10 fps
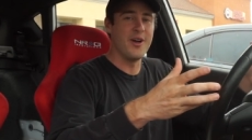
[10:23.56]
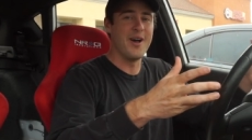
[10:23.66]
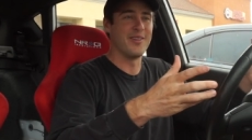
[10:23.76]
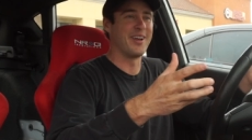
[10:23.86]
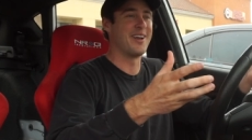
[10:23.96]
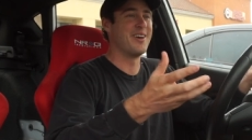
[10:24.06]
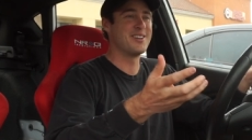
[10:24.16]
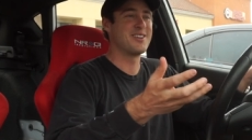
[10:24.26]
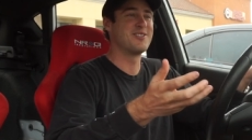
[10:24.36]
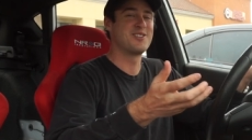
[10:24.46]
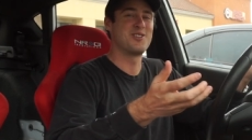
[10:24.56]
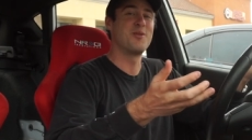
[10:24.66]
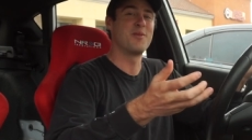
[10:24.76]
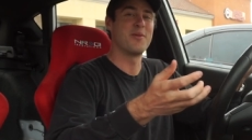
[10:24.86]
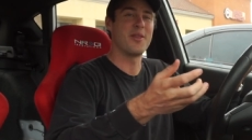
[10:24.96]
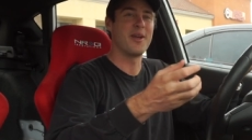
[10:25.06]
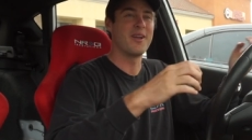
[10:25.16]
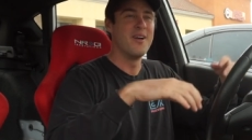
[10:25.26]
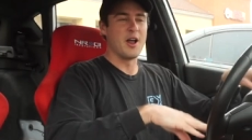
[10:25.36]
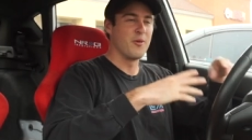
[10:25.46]
like I know it sounds stupid, but like
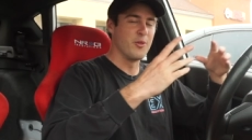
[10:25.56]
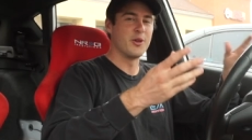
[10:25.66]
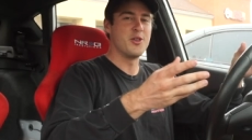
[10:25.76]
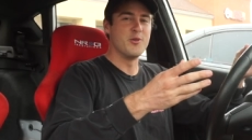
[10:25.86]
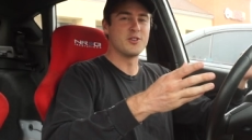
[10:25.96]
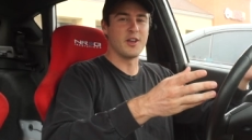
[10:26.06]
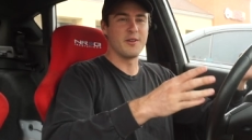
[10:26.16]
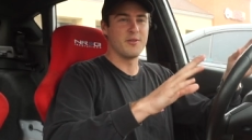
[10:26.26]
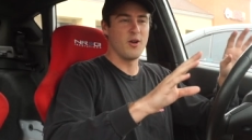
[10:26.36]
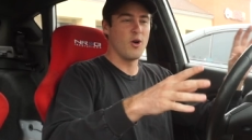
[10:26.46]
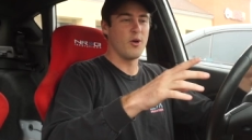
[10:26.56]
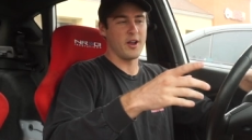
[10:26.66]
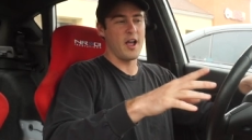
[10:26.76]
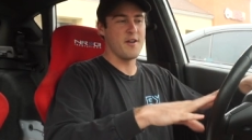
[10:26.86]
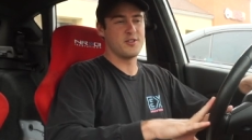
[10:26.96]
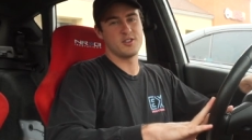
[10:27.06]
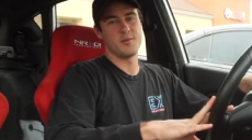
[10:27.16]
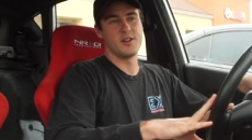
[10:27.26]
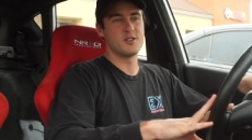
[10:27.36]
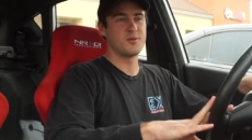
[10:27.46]
I don't look at you as like, oh, like I have this
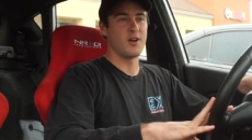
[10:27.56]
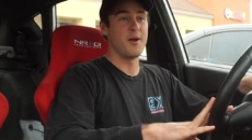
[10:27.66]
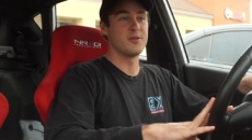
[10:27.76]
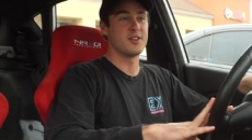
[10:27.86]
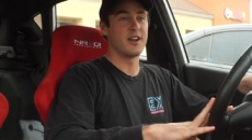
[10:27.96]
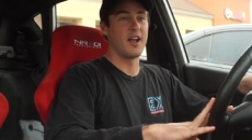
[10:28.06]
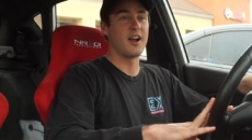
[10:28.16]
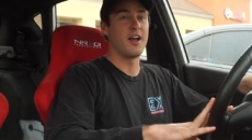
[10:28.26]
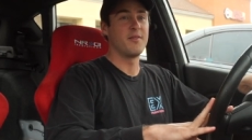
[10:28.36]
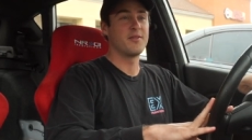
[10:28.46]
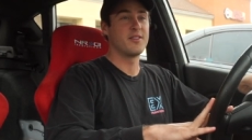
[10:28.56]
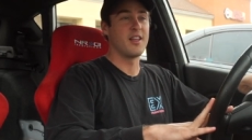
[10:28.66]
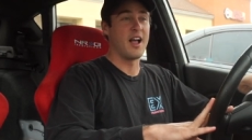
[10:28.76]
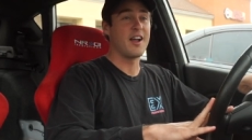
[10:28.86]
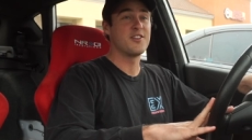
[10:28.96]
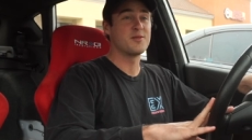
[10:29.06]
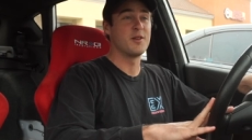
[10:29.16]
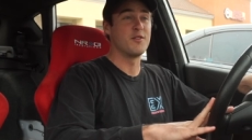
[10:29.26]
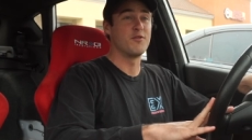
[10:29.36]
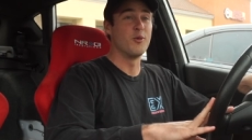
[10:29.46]
many subscribers. Like I got, I got this
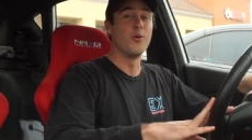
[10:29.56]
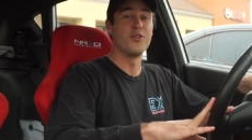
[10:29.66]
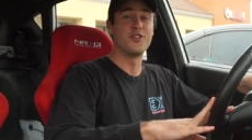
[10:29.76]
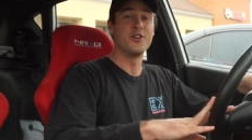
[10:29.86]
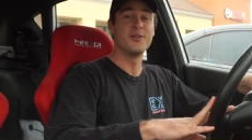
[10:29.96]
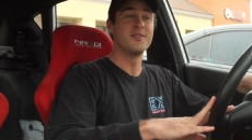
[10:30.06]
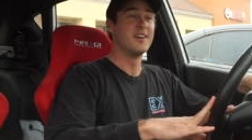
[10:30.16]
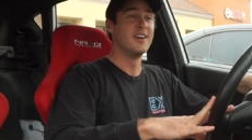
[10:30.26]
many fools, dude.